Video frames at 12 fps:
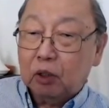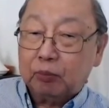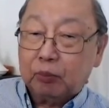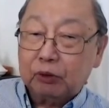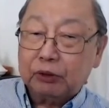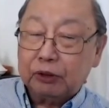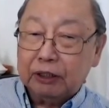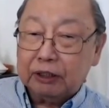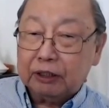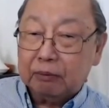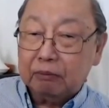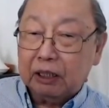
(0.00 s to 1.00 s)

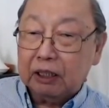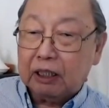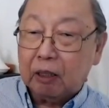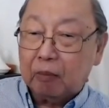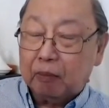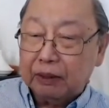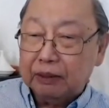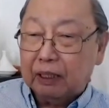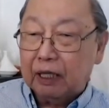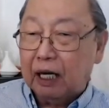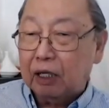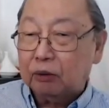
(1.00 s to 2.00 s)
opportunism, and
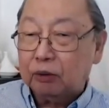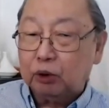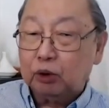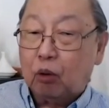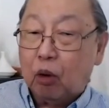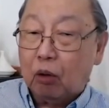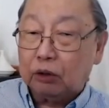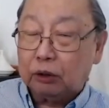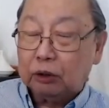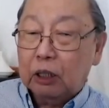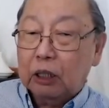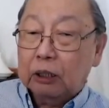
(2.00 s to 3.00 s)
Kampanyangangos
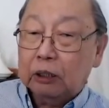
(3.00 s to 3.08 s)
caused